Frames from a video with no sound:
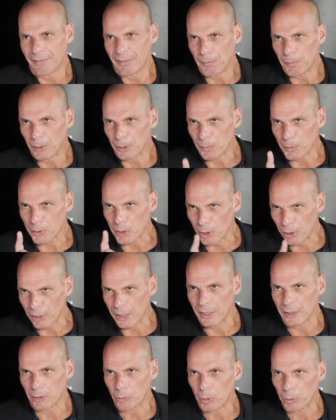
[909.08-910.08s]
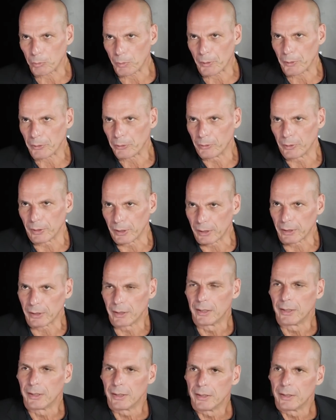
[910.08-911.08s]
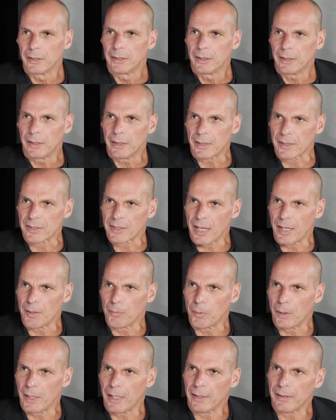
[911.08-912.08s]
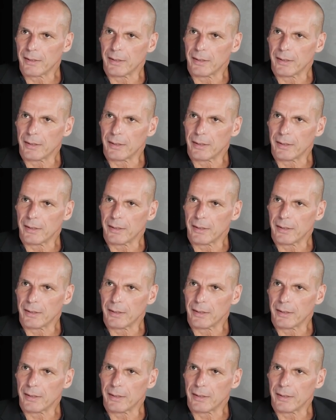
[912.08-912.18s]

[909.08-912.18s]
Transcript: Everybody was looking at what we were doing. In the same way